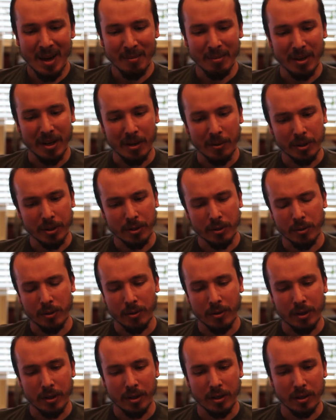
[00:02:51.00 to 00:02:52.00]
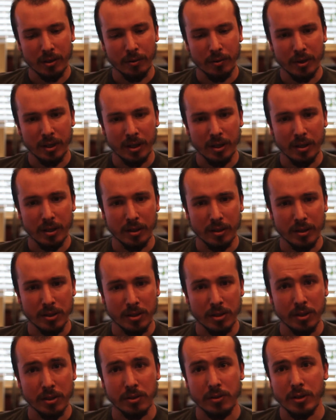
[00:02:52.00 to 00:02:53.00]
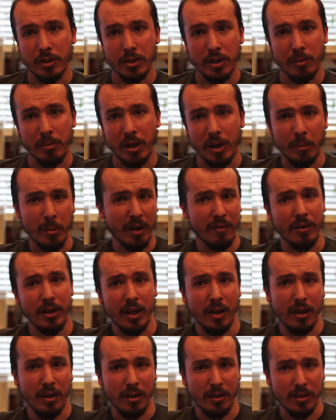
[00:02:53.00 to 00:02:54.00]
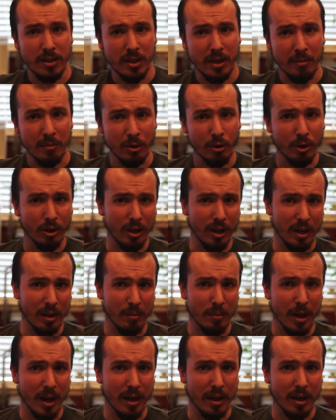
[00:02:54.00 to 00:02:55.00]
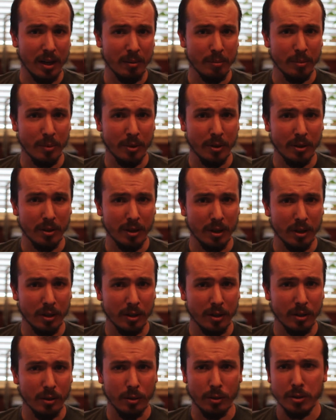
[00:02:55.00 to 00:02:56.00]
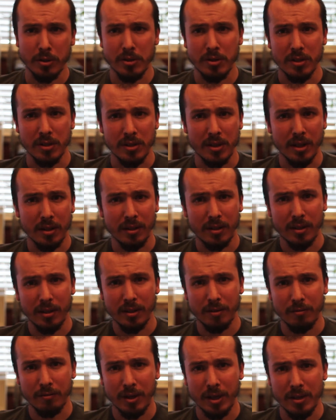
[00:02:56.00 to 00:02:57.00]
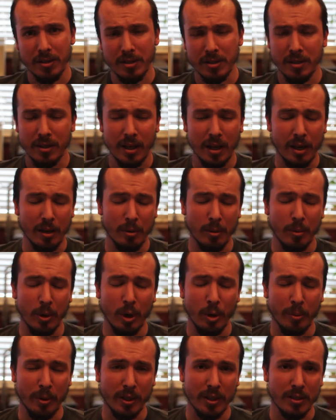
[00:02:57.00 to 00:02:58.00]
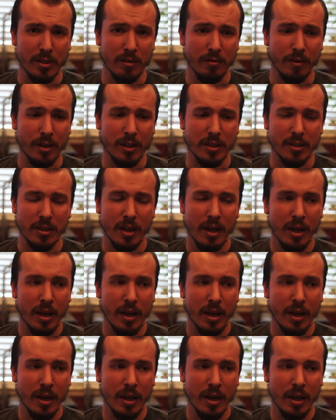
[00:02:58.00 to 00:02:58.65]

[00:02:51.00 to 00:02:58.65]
But I went through a serious crunch time, and I'm having a hard time getting back up on the horse. Is that the phrase? Yeah, I'm hoping that's the phrase.